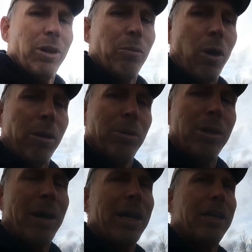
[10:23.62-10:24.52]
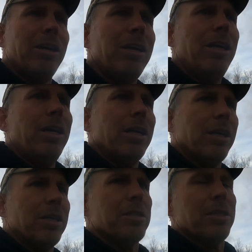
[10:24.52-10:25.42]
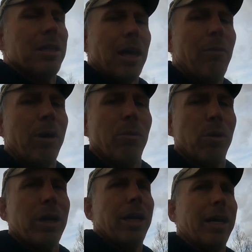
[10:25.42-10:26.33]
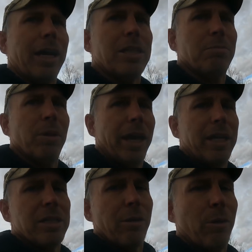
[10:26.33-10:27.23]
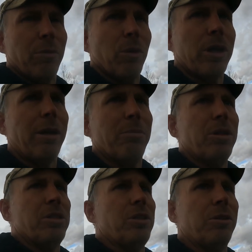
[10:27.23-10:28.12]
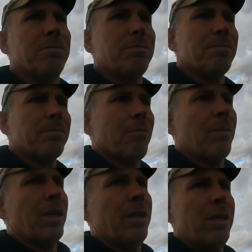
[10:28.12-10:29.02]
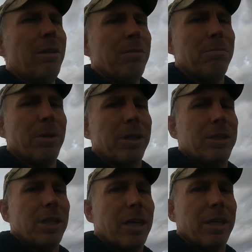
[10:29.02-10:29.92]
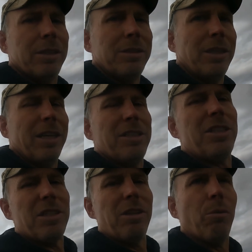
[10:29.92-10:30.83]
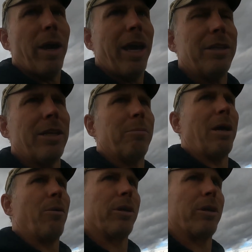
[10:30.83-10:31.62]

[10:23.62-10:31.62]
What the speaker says: really want to put it back here because I want to work on it. I got some plans that I want to work on it pretty soon. But, and it's just in the way until I'm not